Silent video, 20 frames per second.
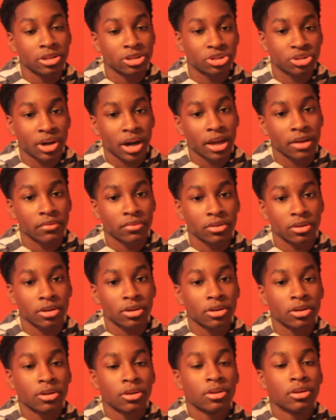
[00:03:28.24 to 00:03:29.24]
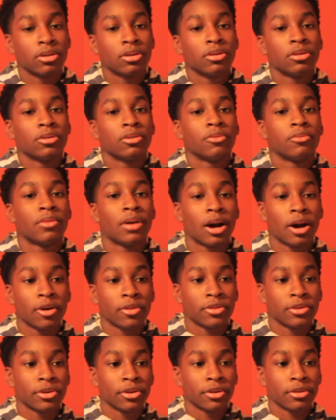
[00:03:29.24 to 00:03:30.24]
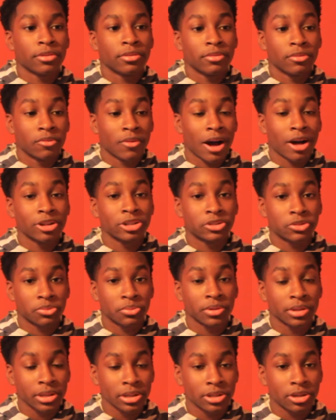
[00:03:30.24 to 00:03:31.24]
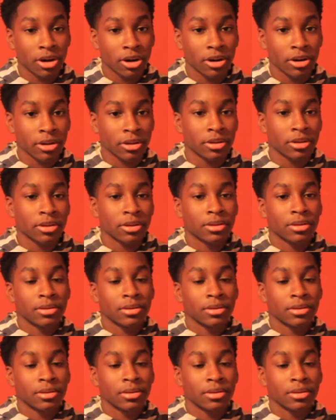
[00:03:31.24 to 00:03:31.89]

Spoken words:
driver while it's really dark